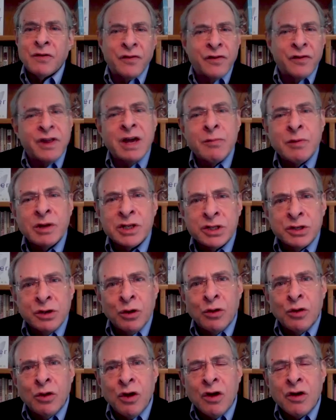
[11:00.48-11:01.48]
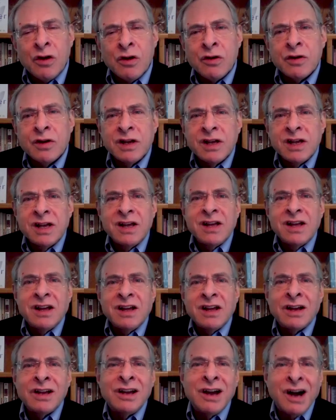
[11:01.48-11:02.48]
But for them, it's no longer
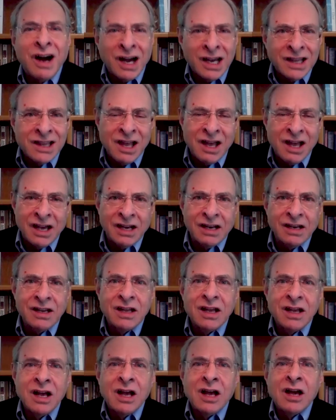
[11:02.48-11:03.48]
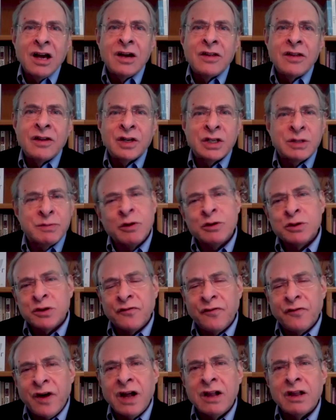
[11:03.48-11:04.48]
a guideline, they're hmm. supposed
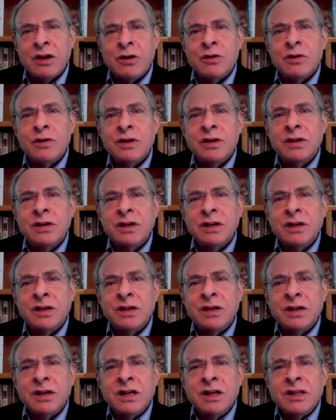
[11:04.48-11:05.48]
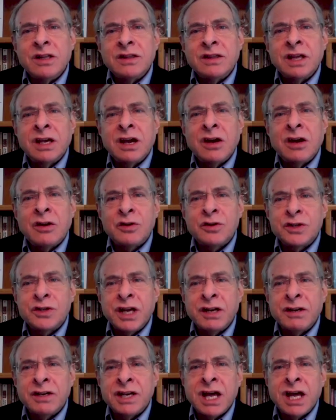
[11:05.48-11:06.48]
to follow. They
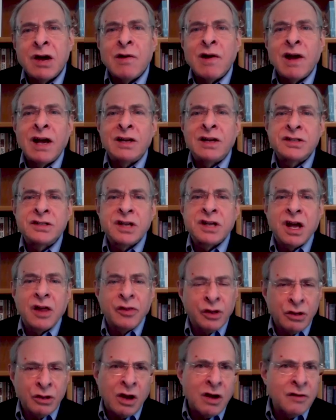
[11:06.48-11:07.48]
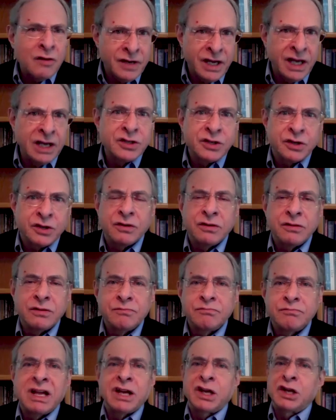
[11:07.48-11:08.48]
understand it now as the law of nature,
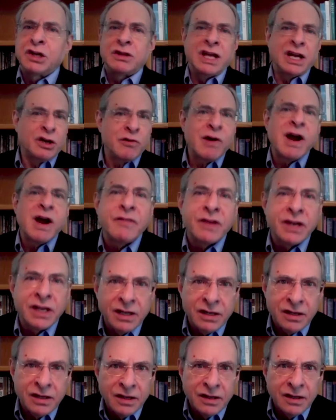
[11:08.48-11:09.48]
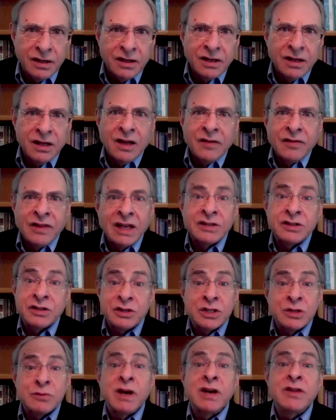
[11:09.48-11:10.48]
like, like gravity. Hmm. That's
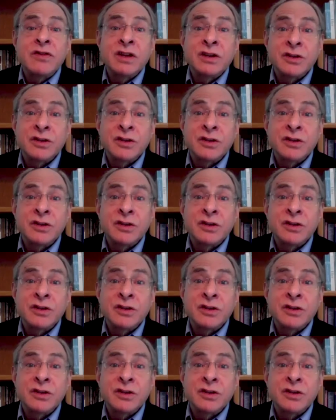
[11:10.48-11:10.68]
just the way